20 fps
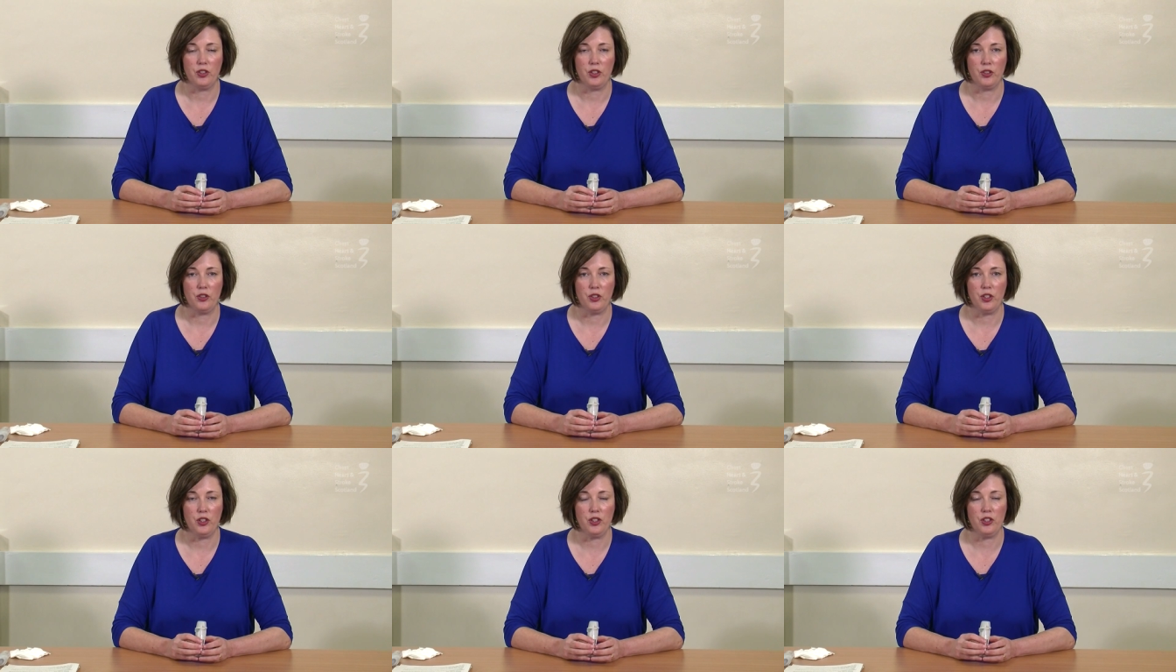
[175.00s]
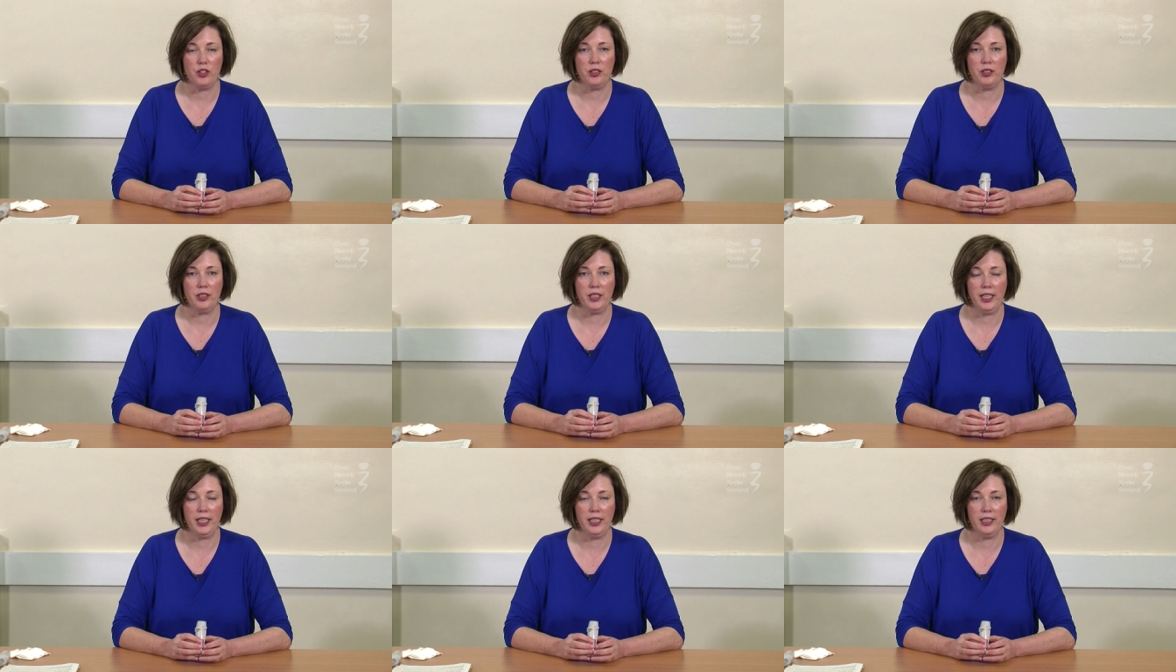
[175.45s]
should use your
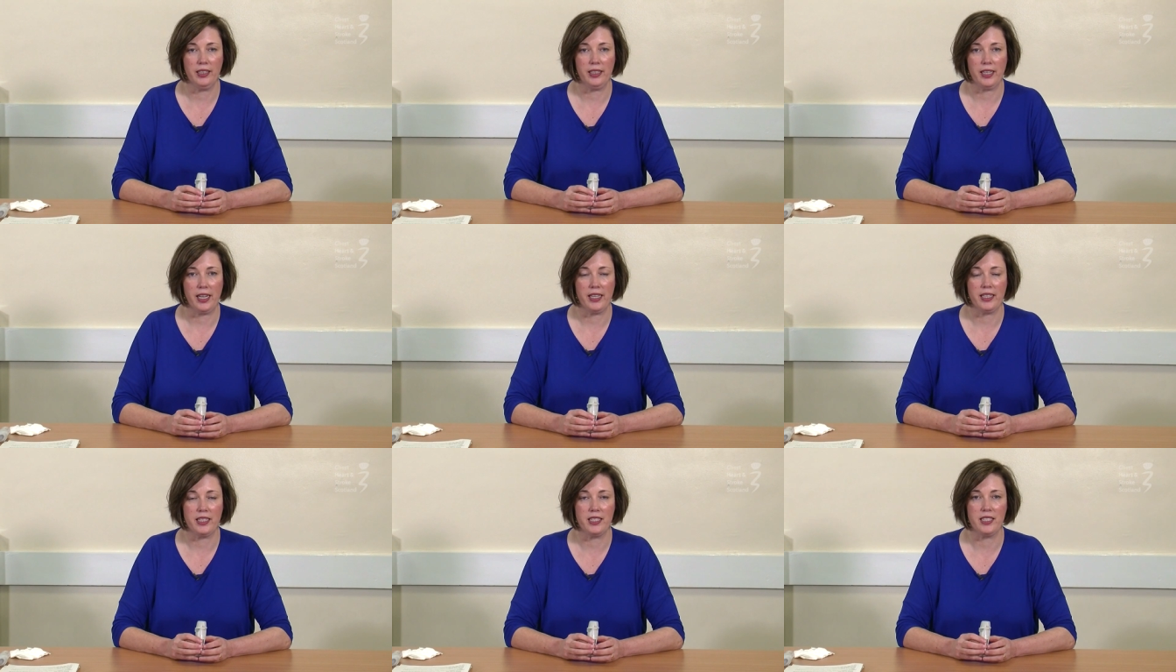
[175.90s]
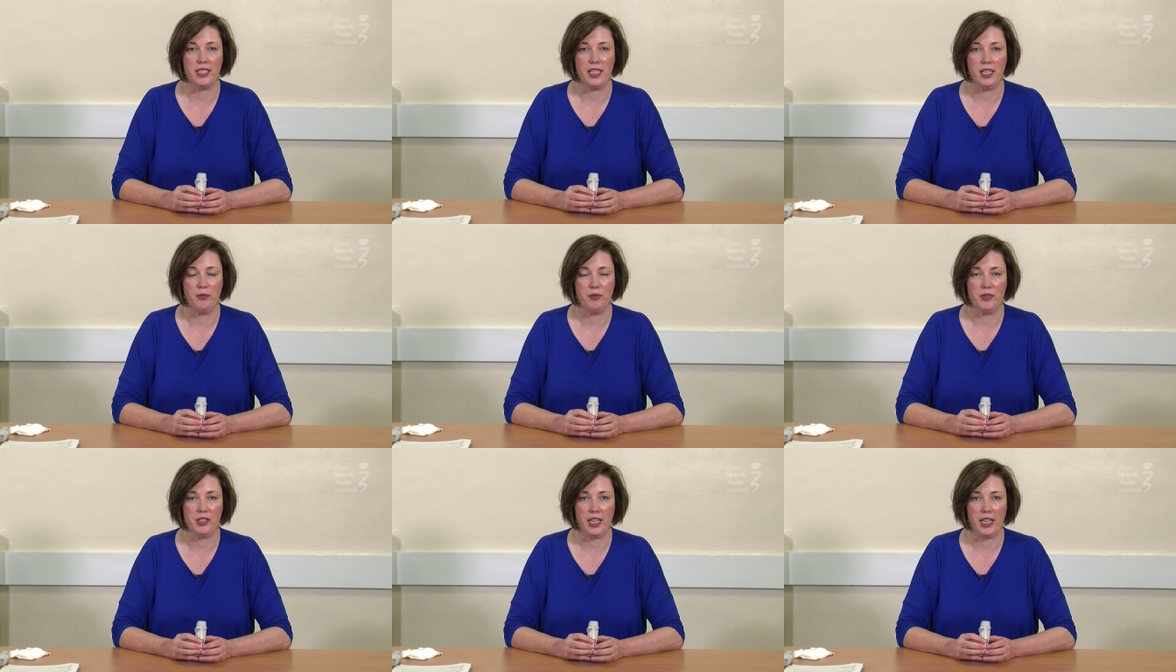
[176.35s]
inhaler at the
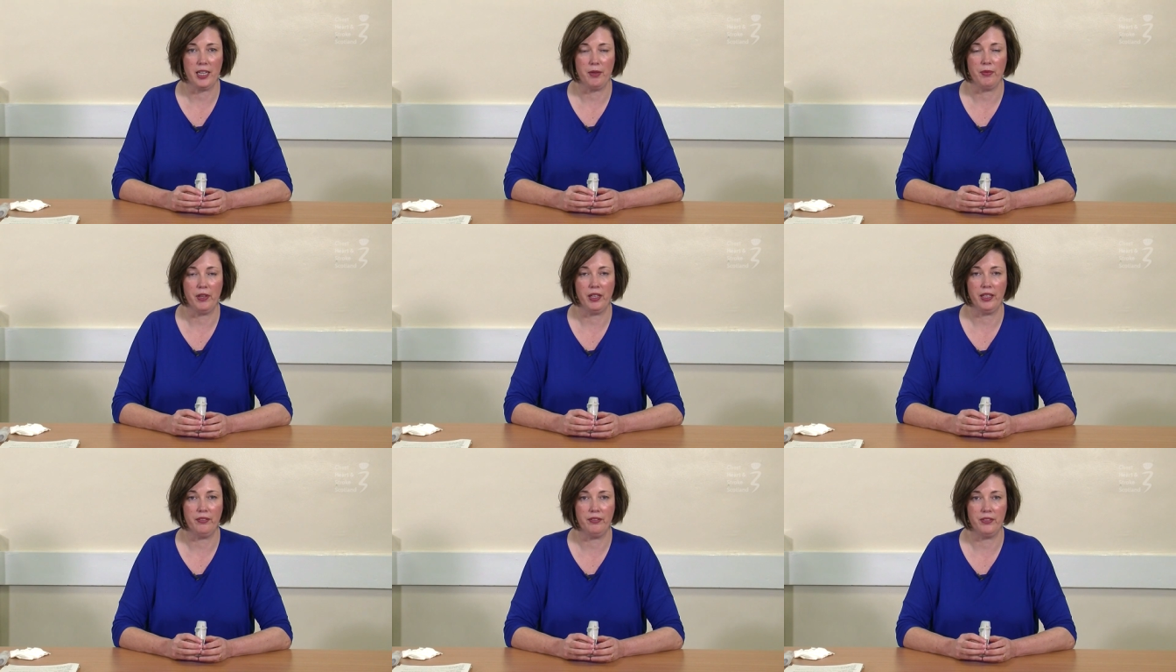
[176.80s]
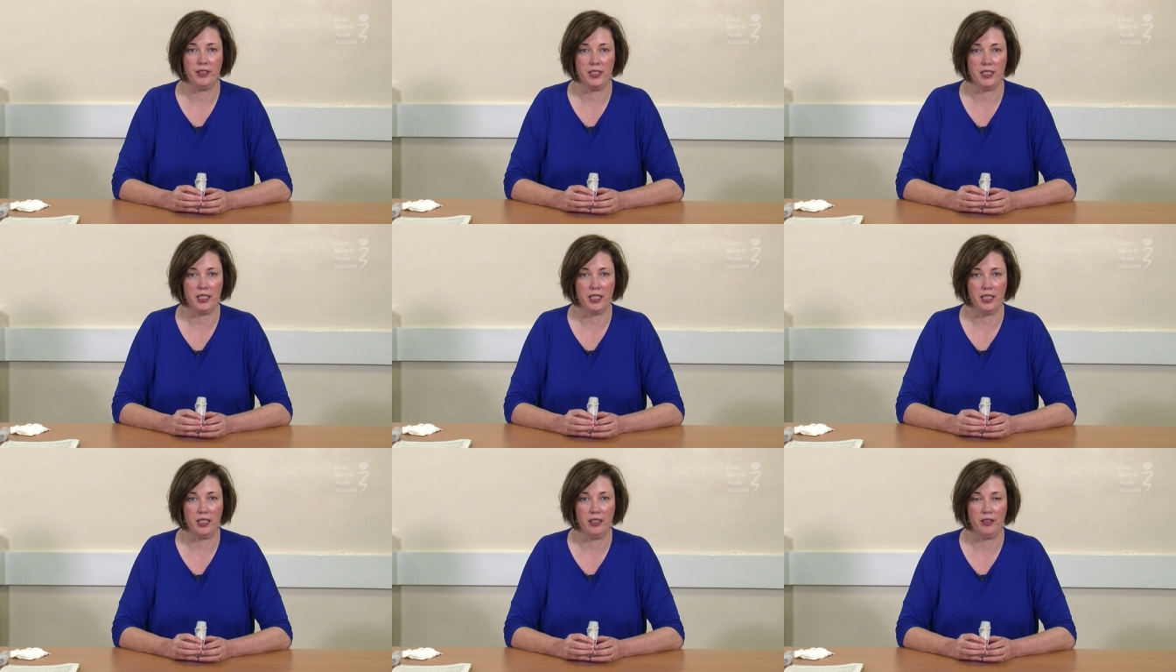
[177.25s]
same time every
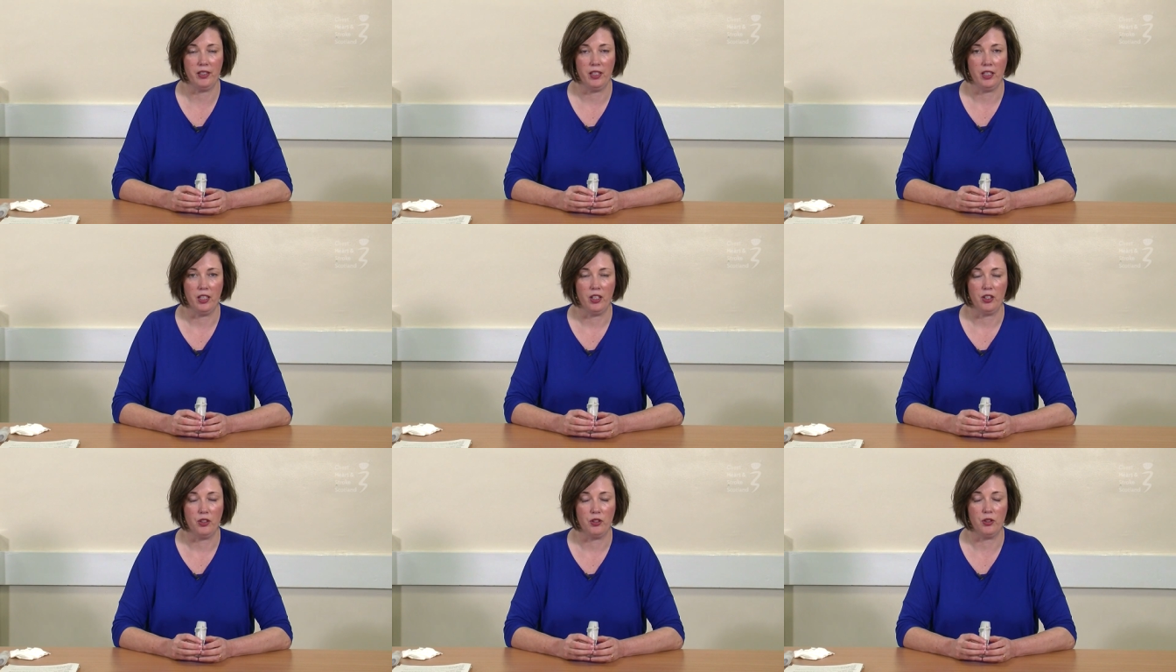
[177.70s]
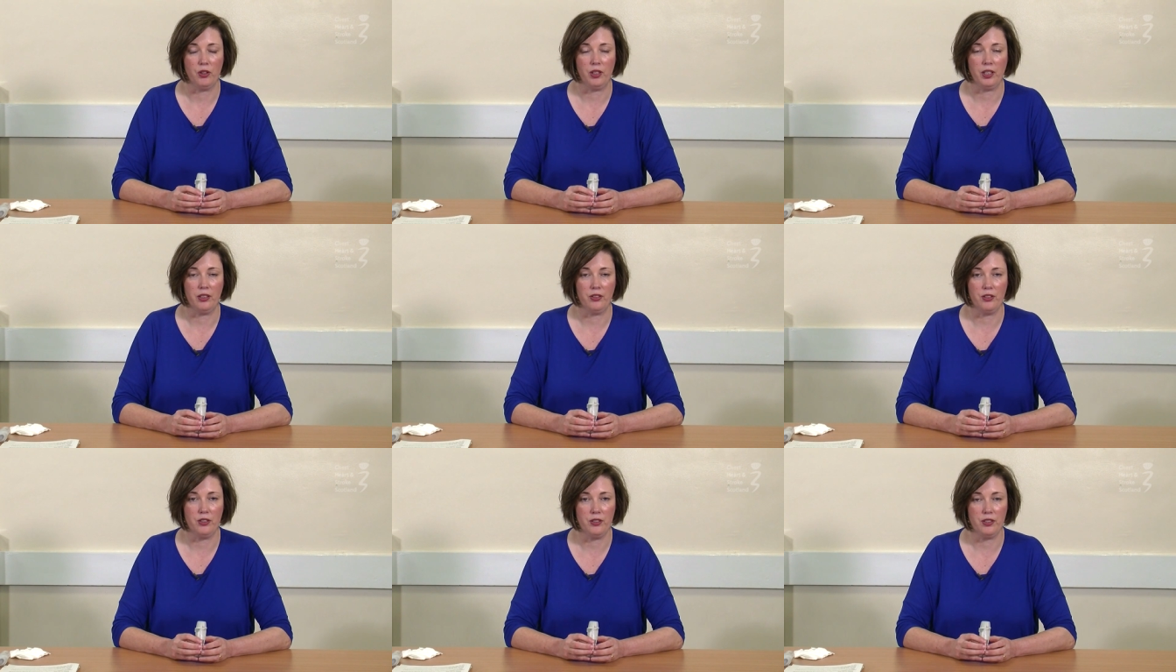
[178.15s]
day. You
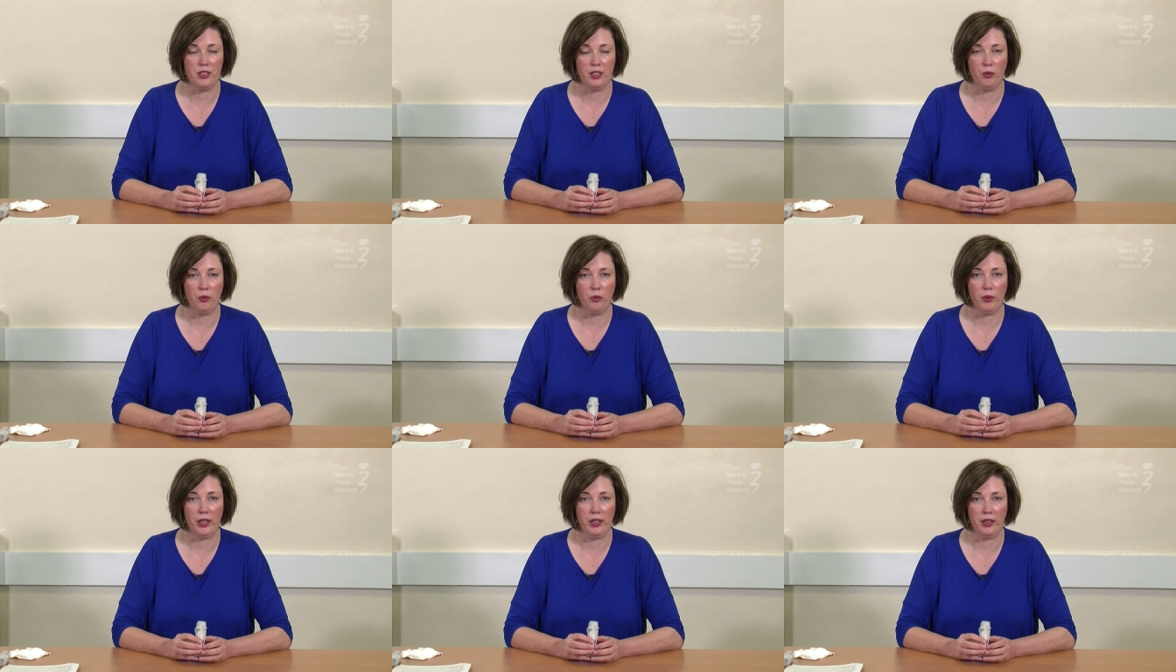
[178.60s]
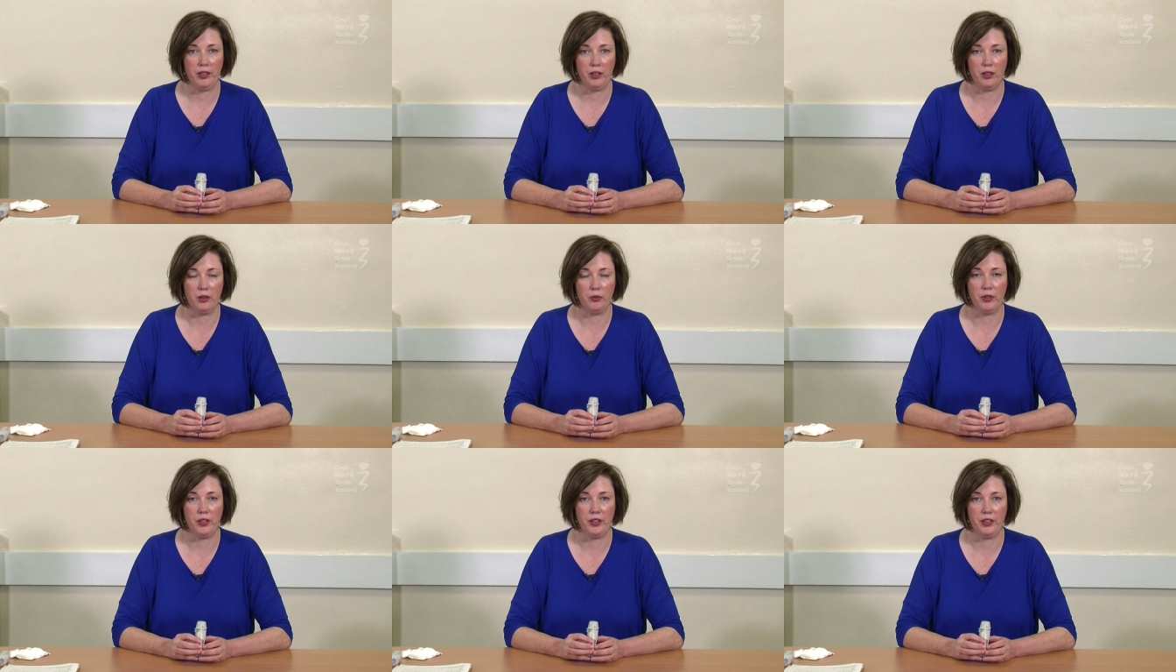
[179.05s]
can use it with
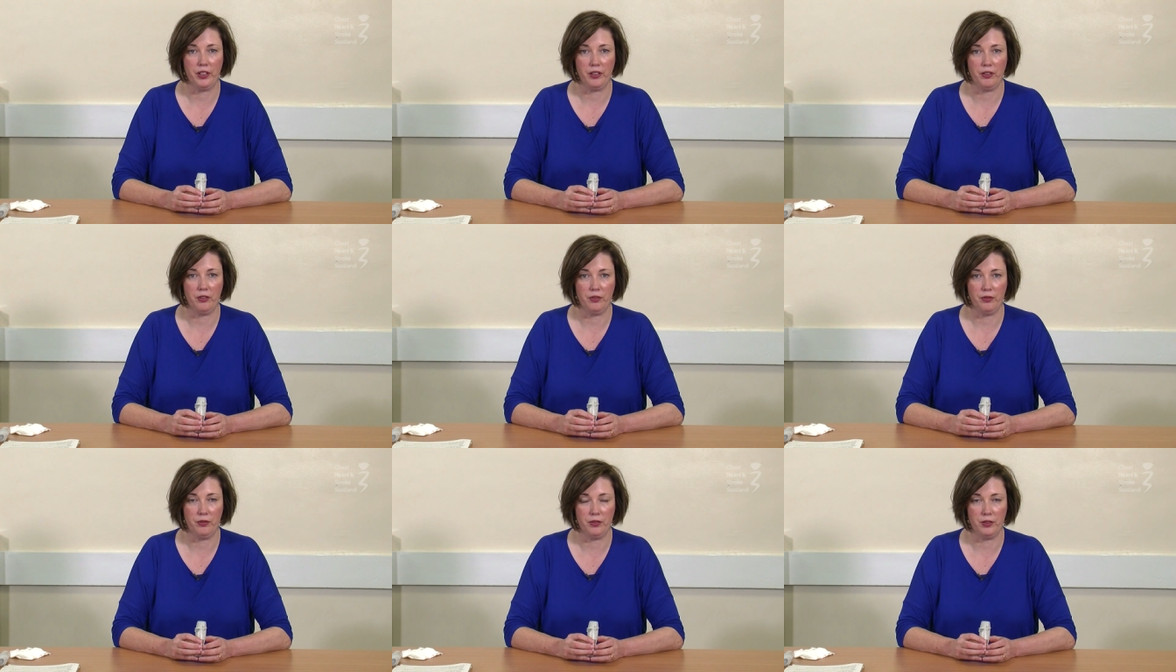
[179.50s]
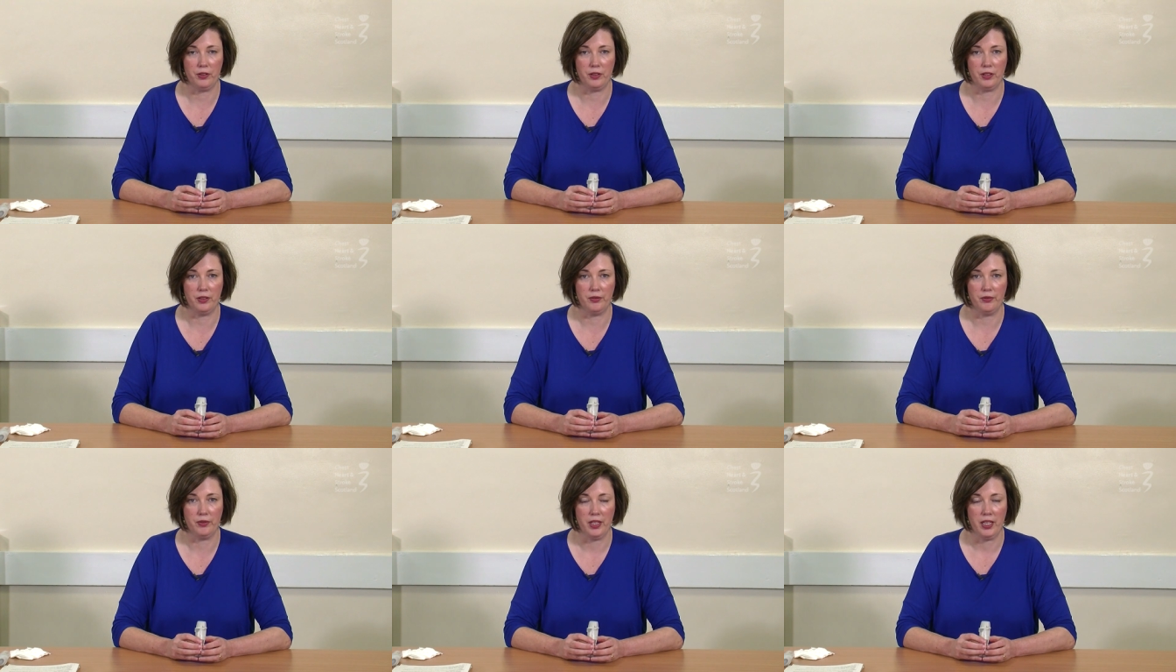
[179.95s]
or without food.